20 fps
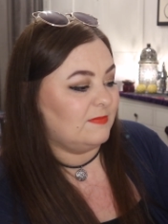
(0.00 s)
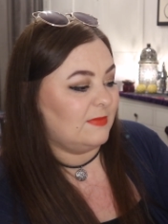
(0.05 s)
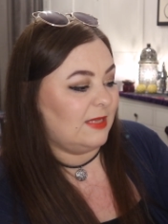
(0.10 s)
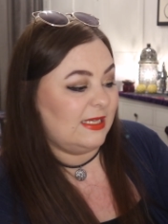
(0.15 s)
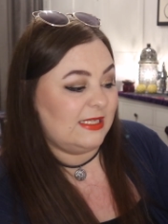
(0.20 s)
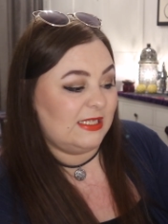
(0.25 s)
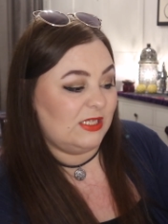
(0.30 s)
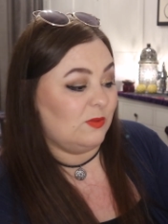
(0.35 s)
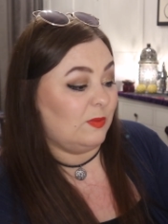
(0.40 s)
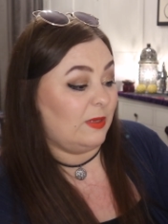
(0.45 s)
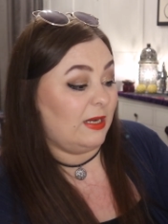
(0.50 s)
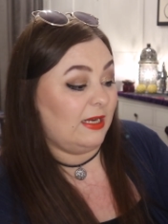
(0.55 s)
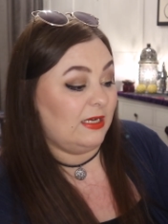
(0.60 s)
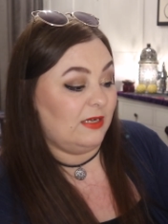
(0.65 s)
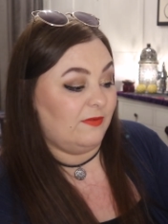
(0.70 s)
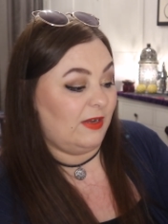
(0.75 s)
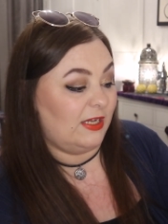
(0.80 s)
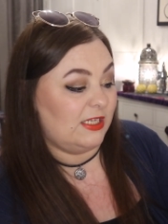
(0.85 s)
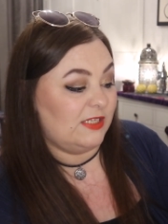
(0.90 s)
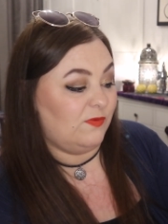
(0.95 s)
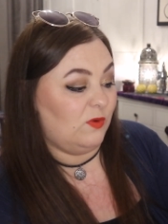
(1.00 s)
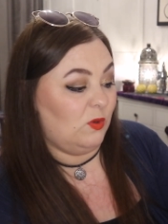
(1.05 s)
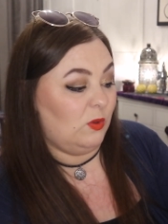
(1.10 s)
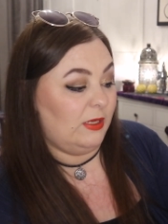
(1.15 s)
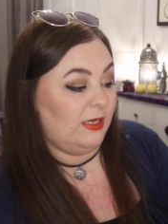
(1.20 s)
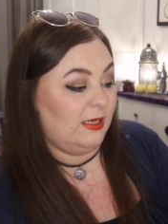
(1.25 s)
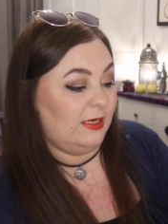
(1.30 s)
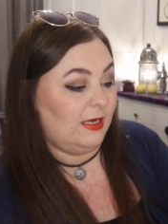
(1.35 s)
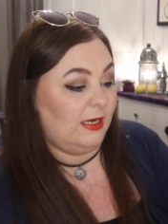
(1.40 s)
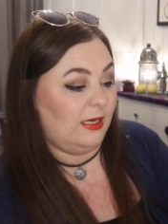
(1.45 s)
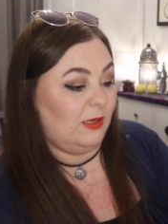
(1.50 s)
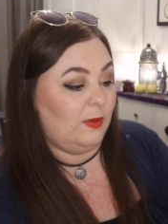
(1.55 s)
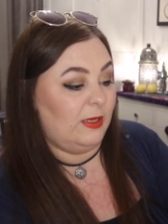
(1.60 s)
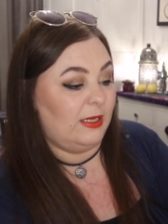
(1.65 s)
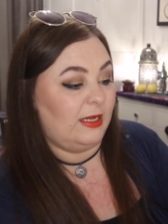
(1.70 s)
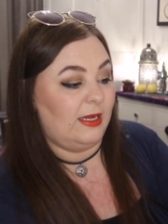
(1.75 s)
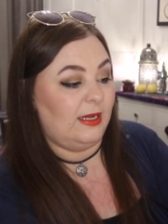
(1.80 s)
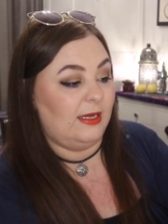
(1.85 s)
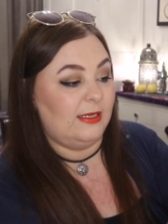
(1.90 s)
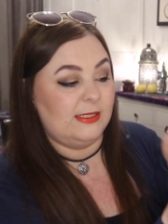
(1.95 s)
It's some kind of exfoliant anyway,
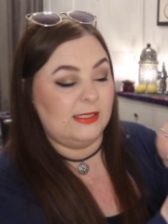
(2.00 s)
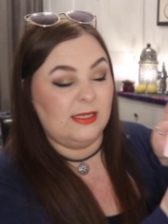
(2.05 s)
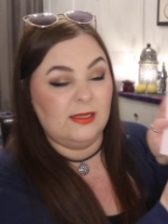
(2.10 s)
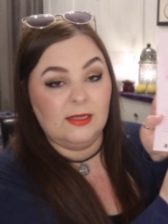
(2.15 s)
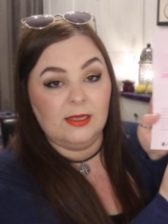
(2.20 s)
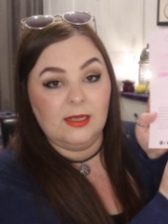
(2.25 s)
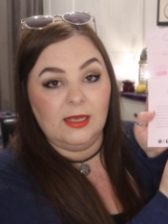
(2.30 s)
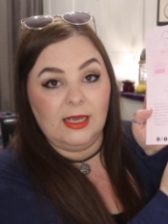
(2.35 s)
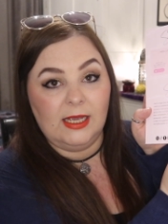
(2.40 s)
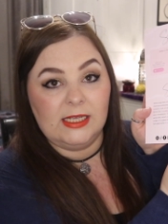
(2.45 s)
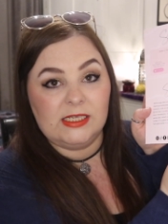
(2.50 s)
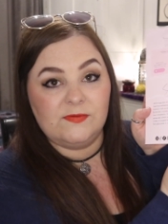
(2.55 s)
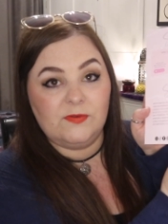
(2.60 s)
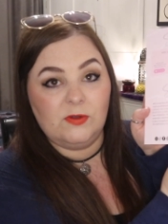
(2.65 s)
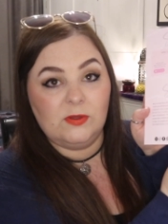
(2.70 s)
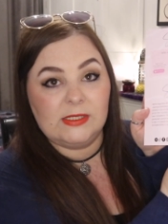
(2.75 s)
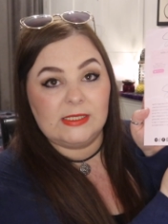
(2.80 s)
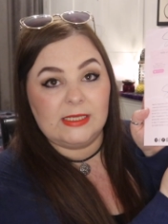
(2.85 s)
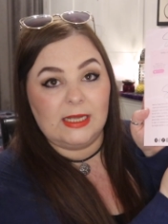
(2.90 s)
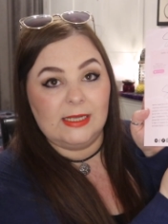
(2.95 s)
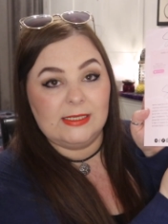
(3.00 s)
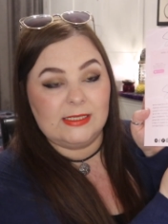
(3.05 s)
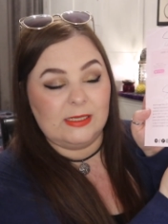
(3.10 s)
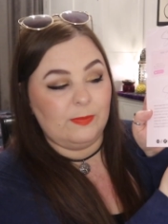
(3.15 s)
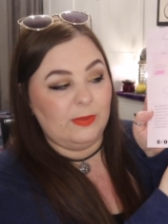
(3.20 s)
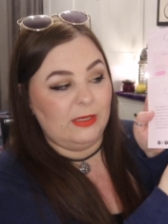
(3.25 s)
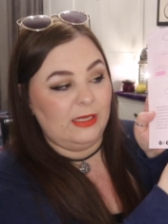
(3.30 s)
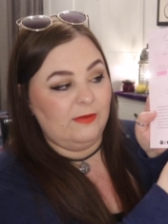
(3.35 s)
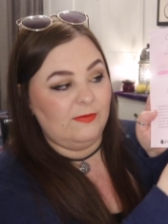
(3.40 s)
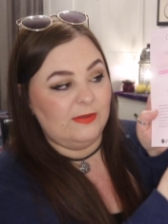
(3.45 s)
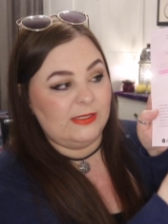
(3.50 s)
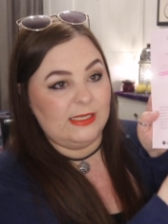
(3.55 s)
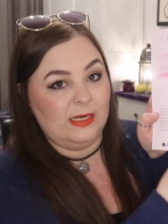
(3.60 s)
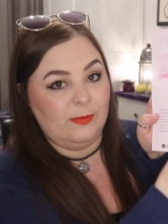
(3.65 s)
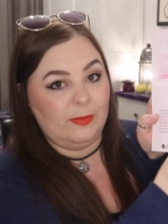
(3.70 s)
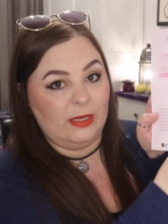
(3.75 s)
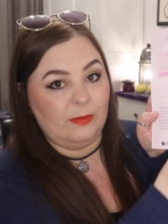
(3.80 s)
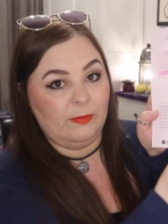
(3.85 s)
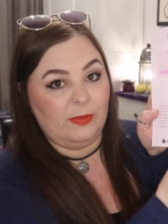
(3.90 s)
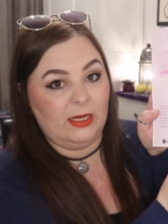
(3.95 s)
guys. It's full size, I believe. It's in a
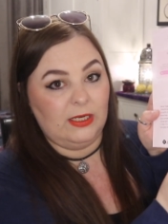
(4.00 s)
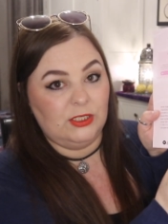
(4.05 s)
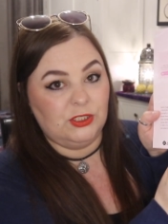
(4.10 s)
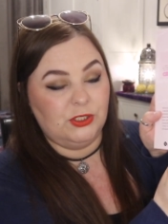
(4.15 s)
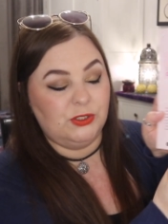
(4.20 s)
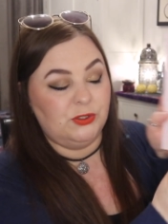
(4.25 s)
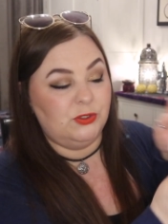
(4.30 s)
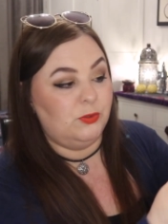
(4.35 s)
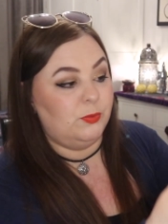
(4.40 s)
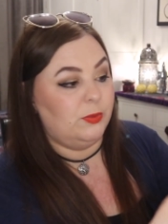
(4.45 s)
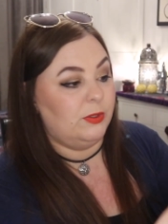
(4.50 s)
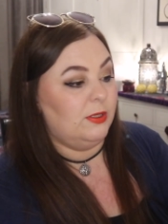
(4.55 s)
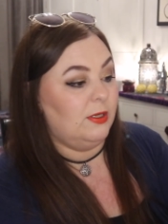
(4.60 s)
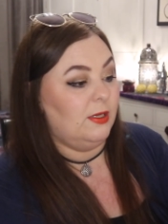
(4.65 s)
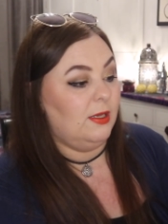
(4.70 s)
big pink tube